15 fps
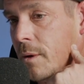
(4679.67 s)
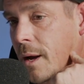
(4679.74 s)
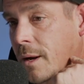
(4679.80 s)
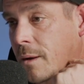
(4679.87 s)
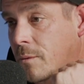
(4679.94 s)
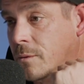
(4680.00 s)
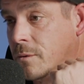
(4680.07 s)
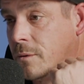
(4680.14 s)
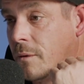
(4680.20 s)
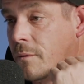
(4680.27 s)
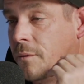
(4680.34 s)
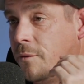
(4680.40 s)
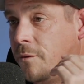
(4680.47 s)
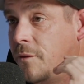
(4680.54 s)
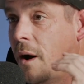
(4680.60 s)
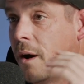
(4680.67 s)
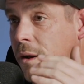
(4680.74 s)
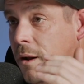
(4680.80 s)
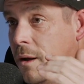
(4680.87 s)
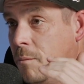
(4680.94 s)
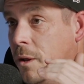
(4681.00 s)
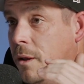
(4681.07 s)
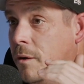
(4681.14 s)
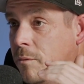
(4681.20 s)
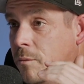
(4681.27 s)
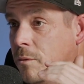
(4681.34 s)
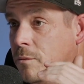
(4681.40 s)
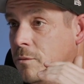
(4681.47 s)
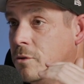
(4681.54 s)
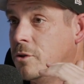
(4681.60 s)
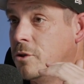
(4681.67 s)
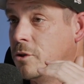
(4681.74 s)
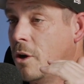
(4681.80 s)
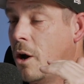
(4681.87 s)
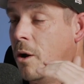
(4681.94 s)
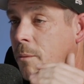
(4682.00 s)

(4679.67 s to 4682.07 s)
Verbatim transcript: and it was fucking unbelievable. It was mm. so